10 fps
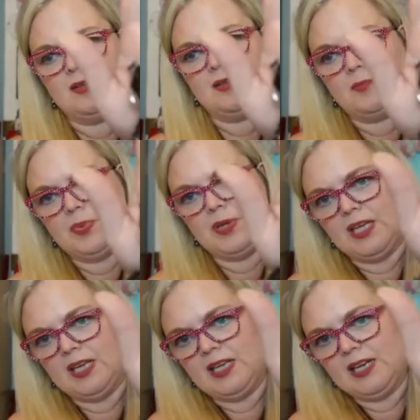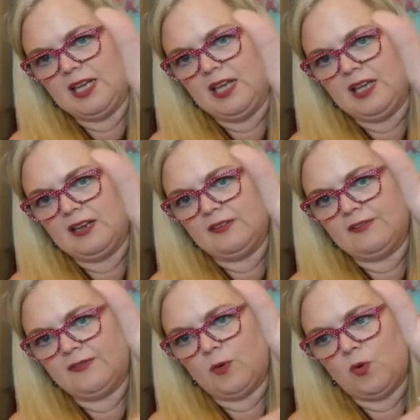Bid end
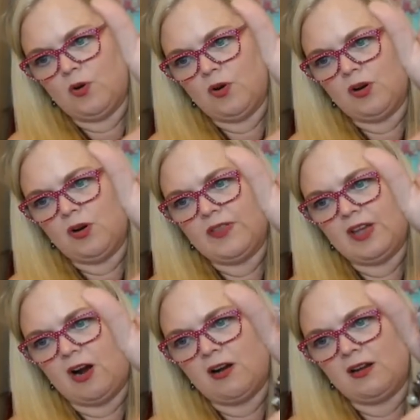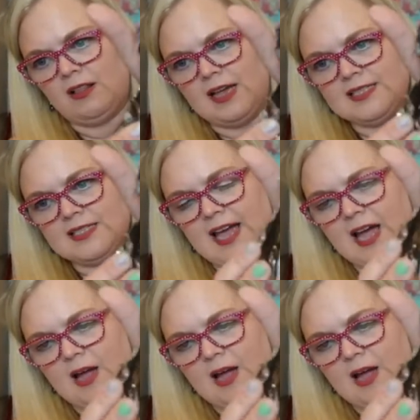for the art glass cat.